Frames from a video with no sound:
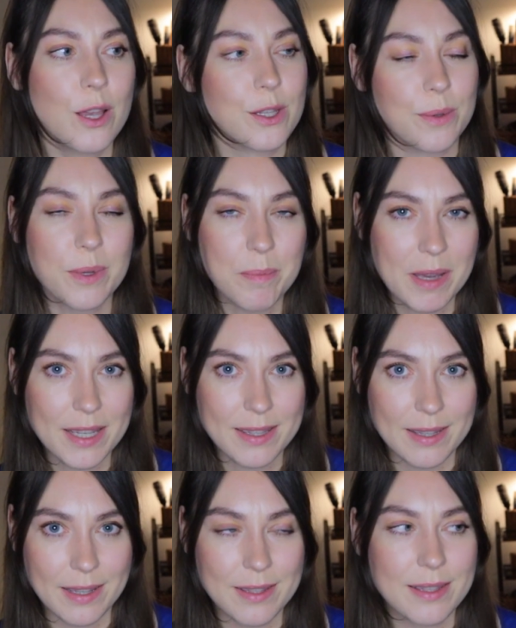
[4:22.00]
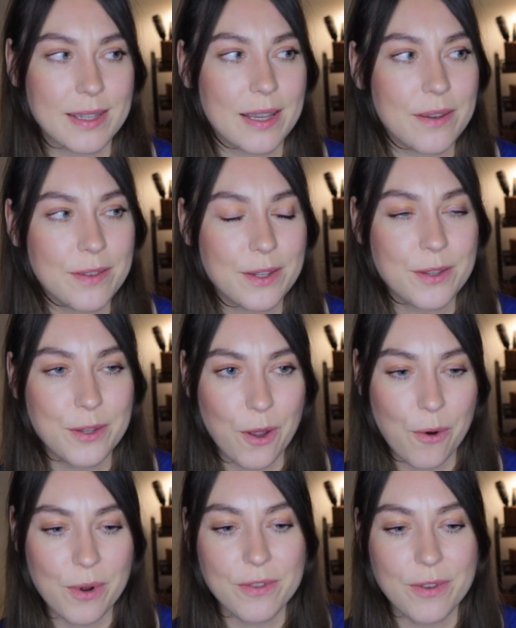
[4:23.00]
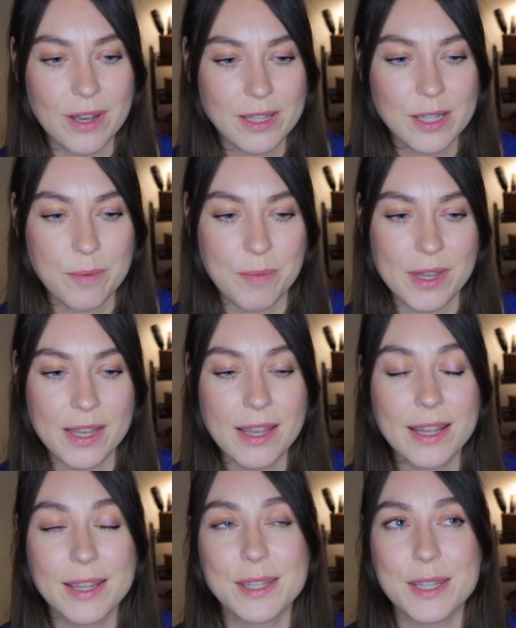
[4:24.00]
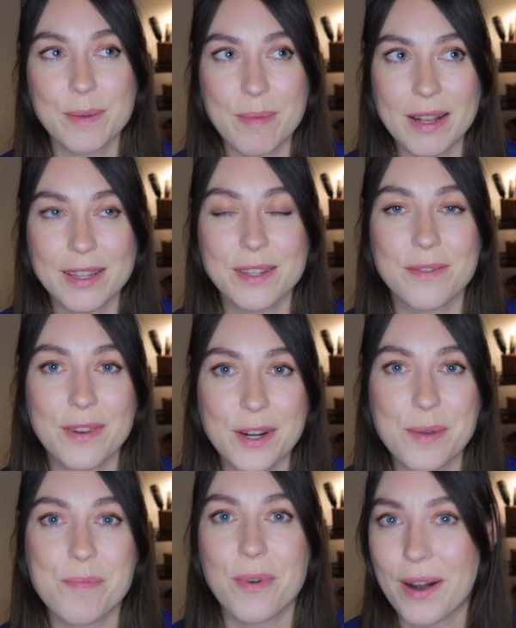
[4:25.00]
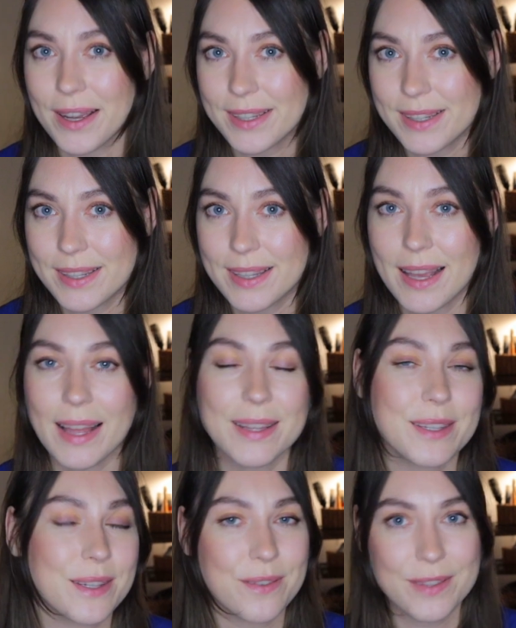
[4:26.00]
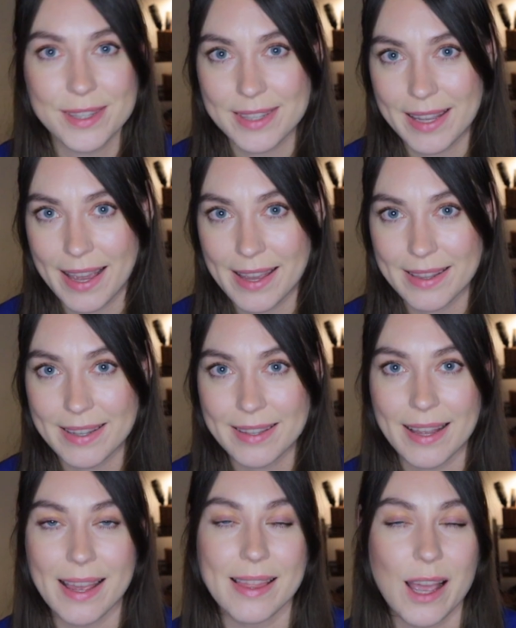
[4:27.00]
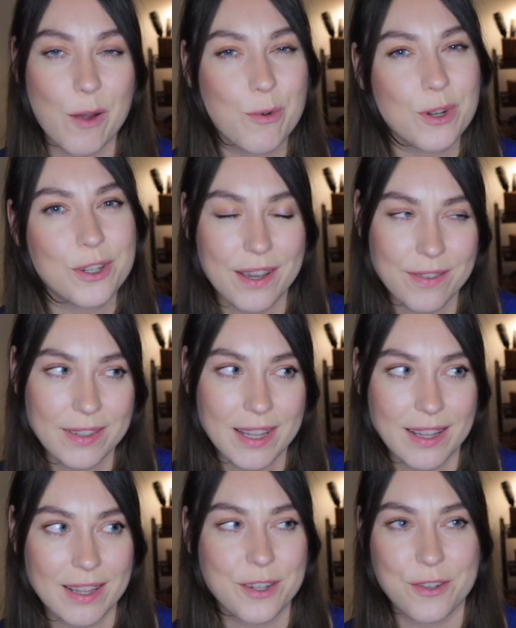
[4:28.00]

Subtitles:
So it makes sense, even though if you ask me, it smells very pricey and sophisticated, and I will definitely